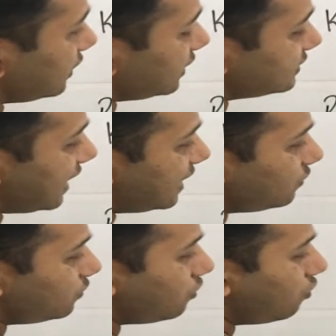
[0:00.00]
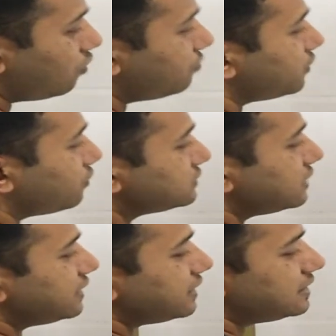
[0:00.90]
It is ending with O because the
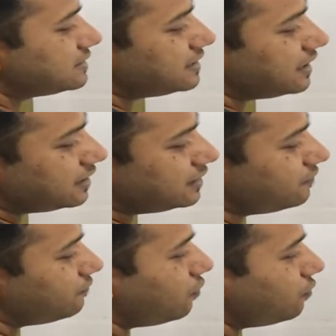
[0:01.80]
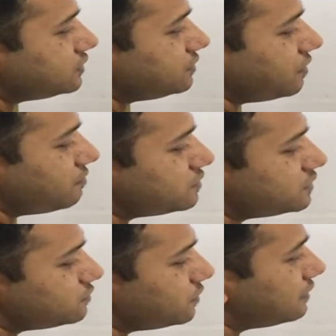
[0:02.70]
ligand is negative. Always remember
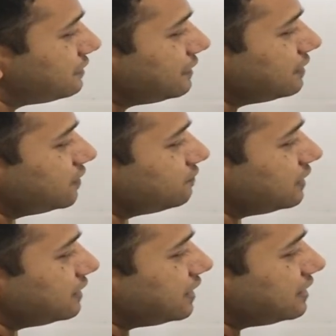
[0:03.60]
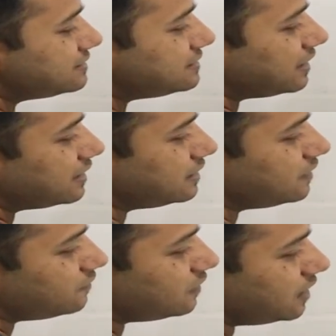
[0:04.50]
this one. If the ligand is negative, the